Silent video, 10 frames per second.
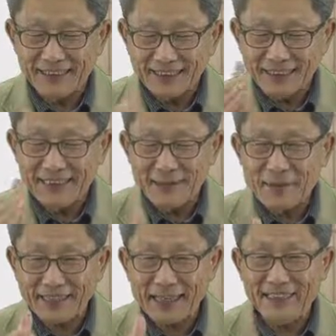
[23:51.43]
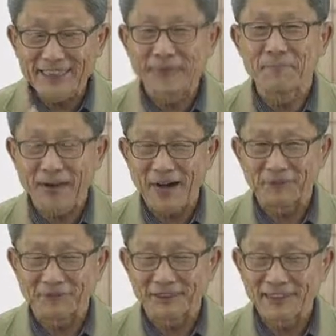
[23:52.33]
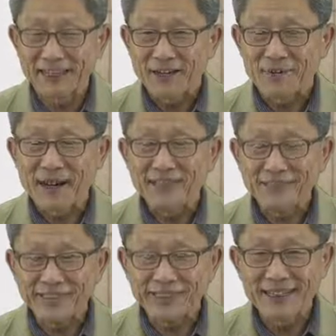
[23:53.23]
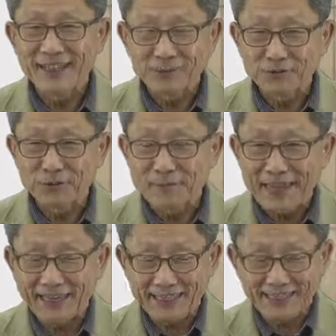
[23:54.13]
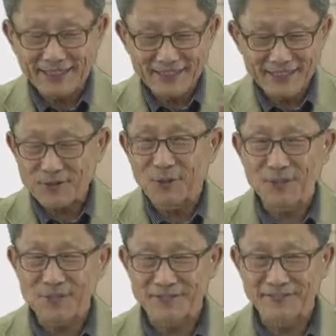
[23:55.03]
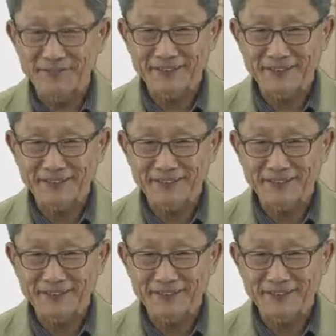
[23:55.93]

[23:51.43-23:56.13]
intermetallic compound rather than to make the solution.